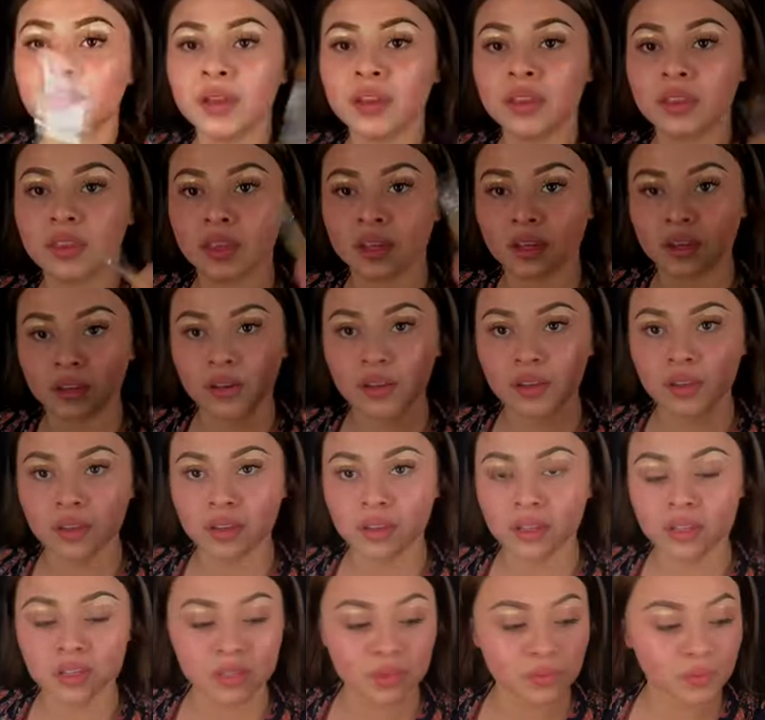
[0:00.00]
bit thicker
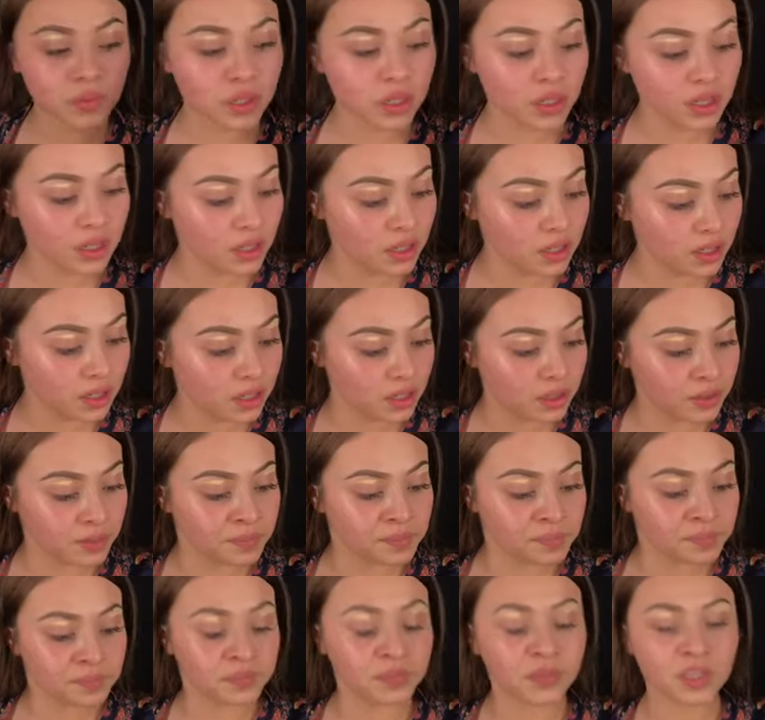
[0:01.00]
than this one.
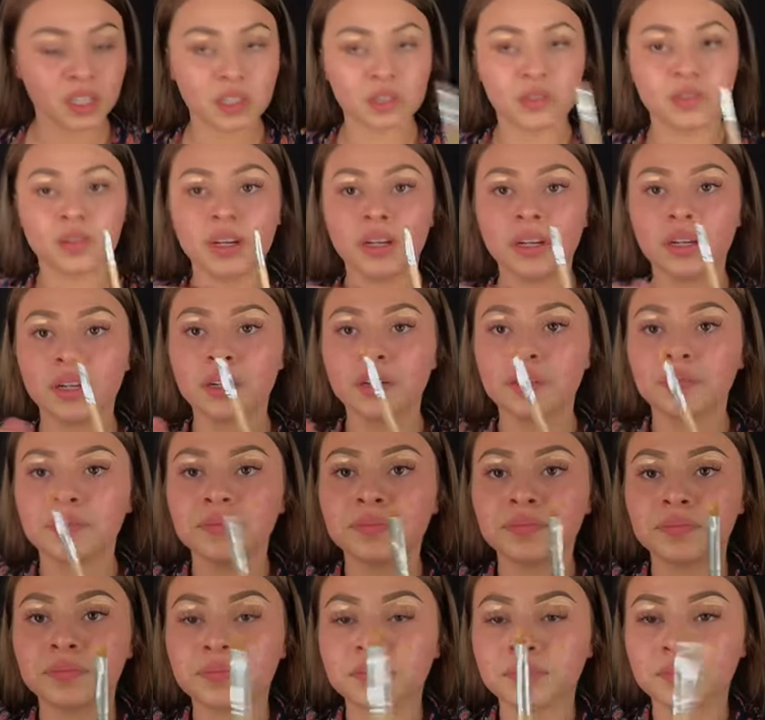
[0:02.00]
It's right here.
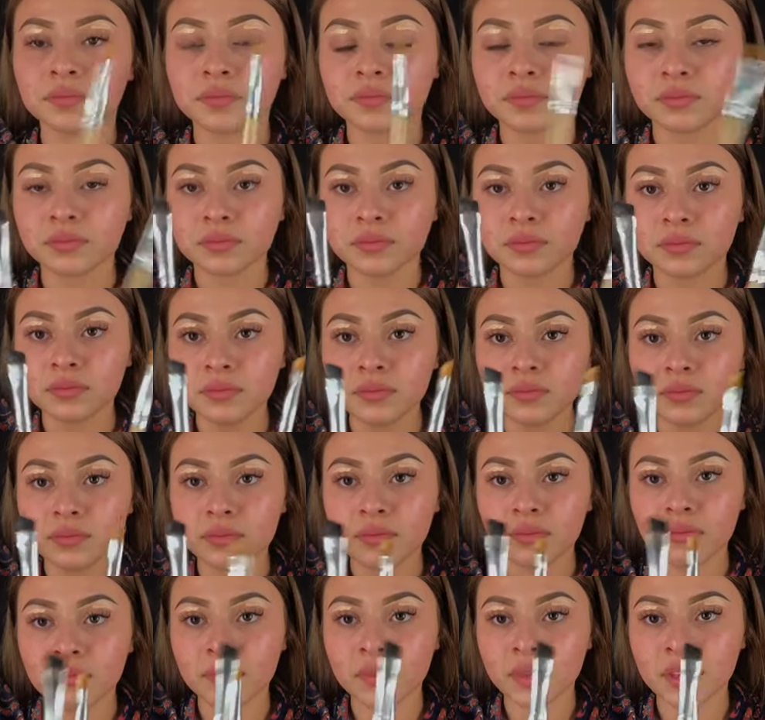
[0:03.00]

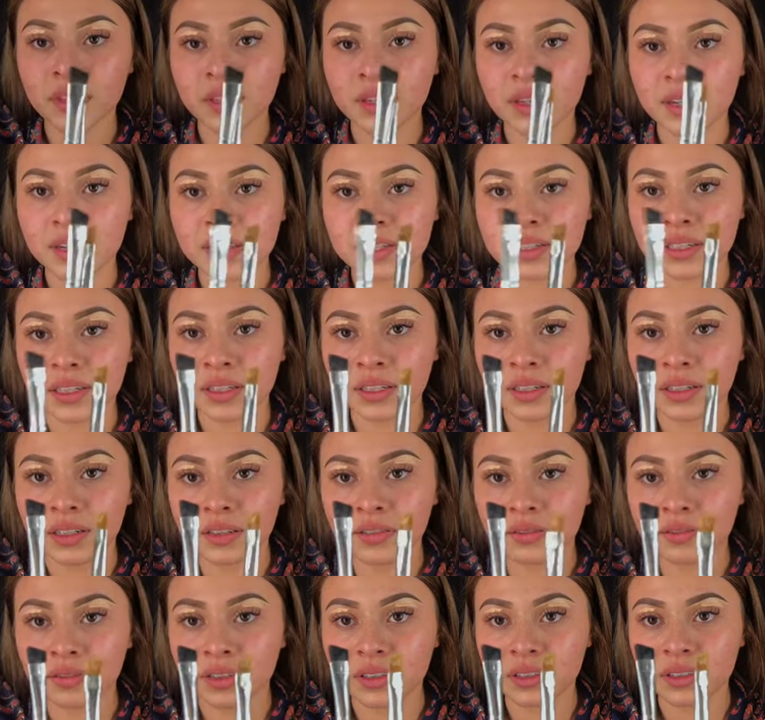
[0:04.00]
You guys see the
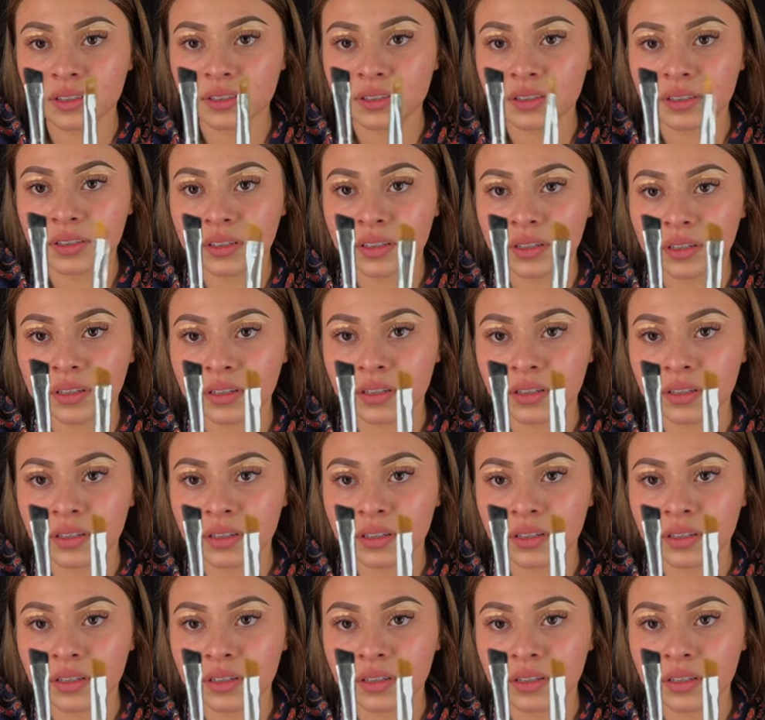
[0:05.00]
difference?